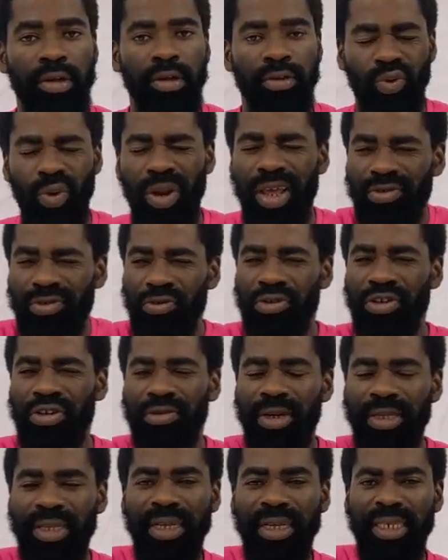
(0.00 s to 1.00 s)
So let's go
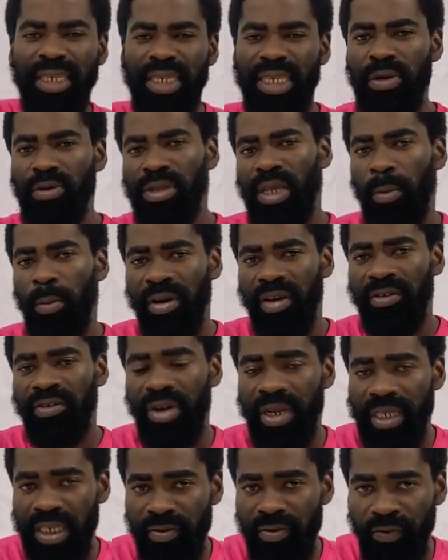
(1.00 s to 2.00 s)
straight and see some of the
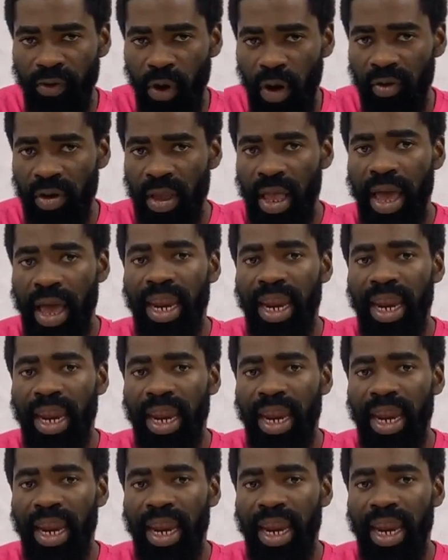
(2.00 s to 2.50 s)
tricks involved.